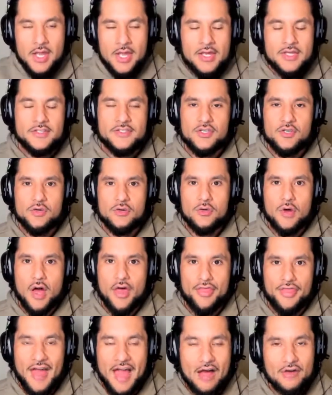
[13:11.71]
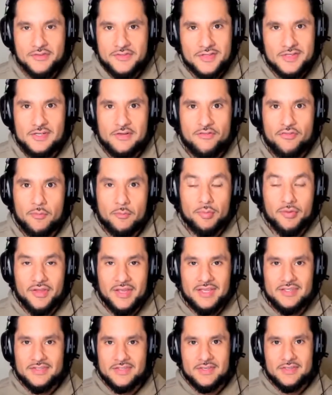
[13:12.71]
into a thousand different
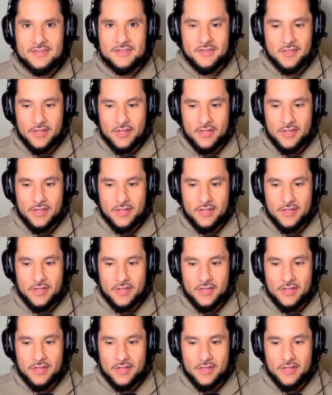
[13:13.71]
places.